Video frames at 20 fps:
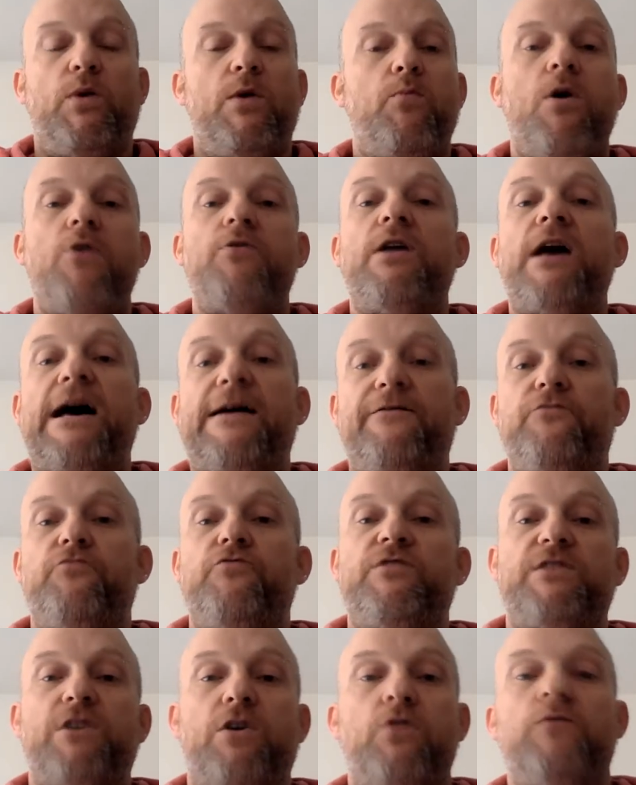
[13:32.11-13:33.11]
We won't have
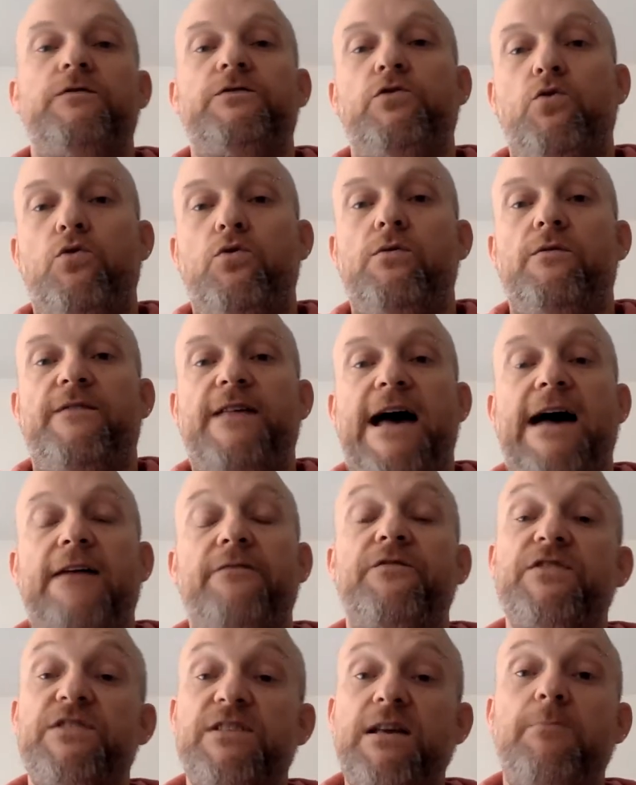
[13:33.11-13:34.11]
resolved all of that.
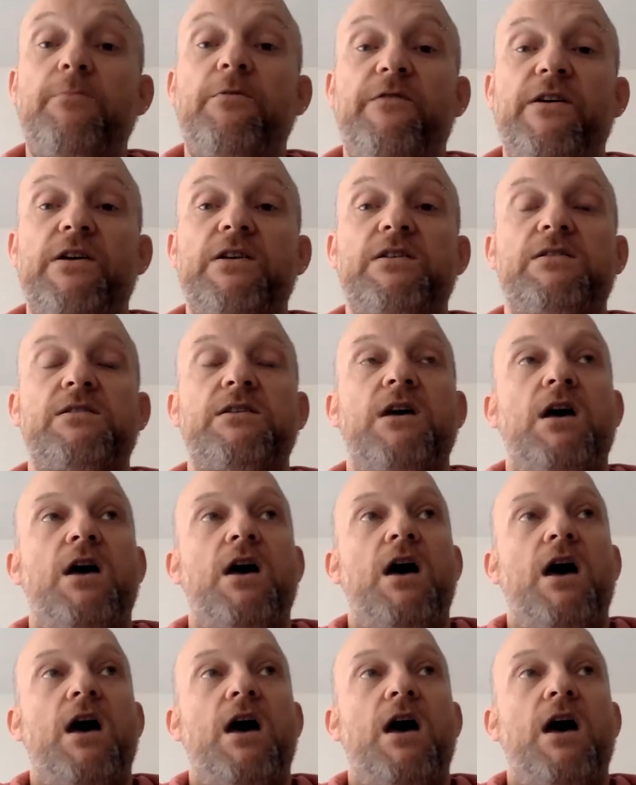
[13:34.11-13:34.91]
And for some of us,